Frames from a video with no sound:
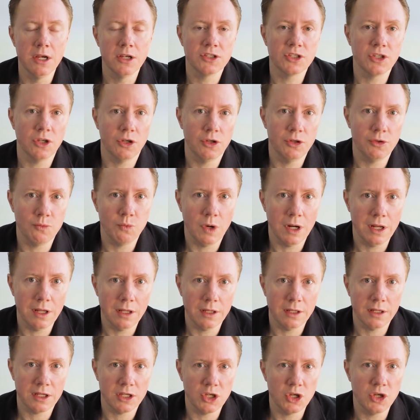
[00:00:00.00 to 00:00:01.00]
So one
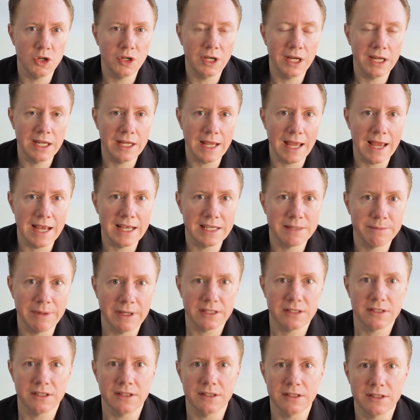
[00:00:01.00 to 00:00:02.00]
of the unique aspects to